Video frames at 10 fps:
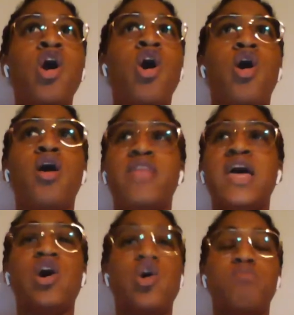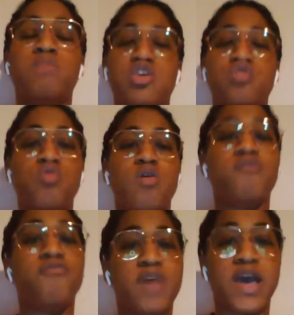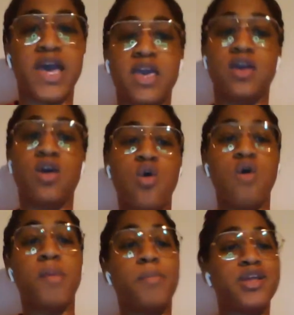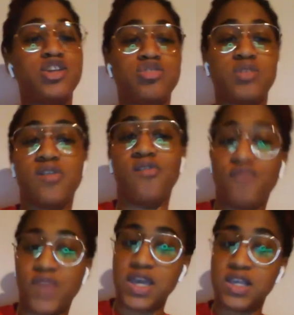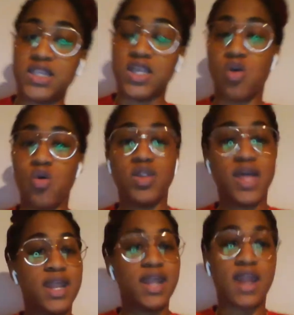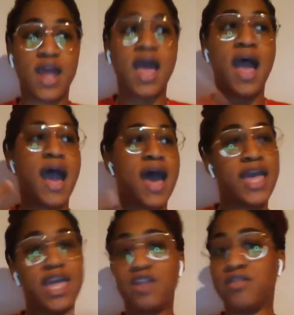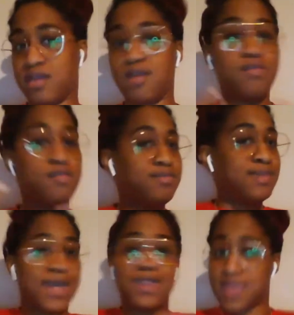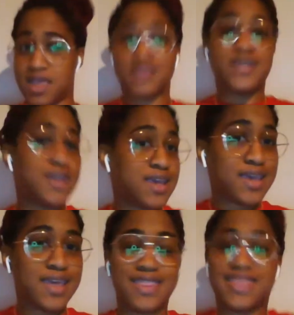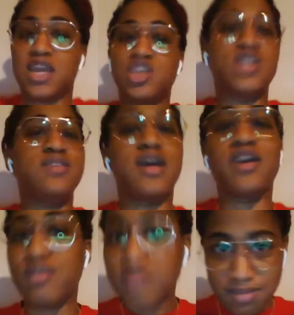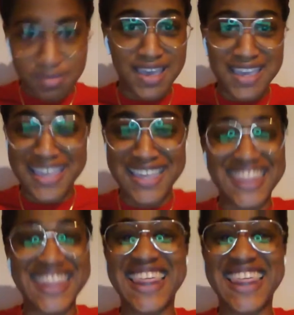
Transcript: all that, oh, me and you gonna fight, and oh, I'm gonna punch you in your face, and oh, da da da, I don't like that shit. That shit is not cute to me.